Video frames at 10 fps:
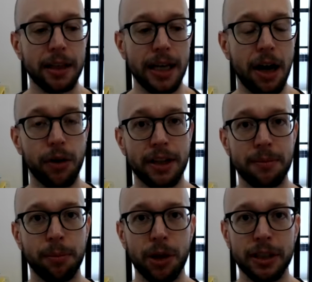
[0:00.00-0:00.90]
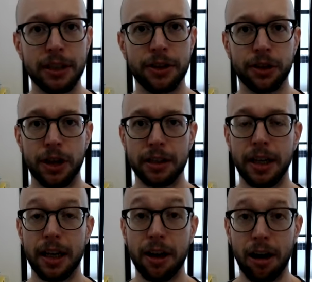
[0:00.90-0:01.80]
Now, it's important to
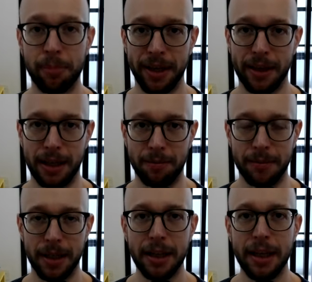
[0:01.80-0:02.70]
not copy them.